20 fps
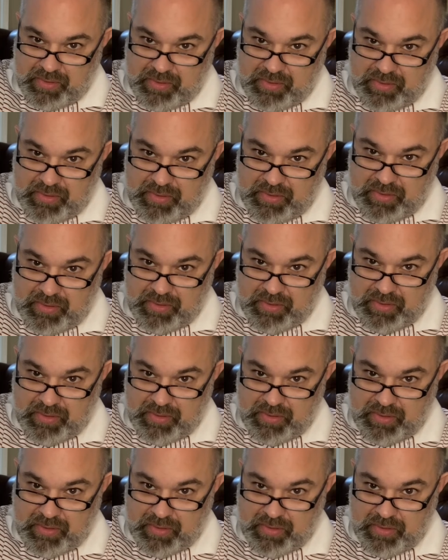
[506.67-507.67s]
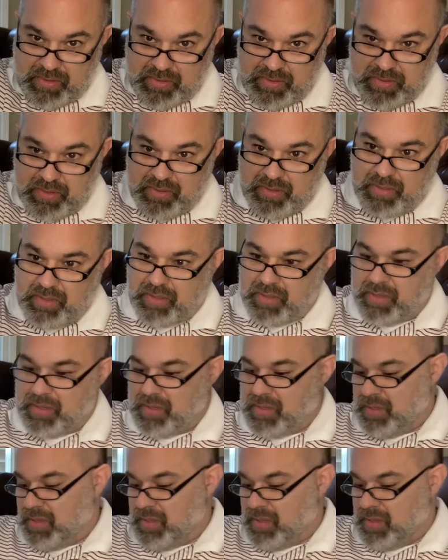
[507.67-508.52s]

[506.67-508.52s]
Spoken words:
Nobody speaks.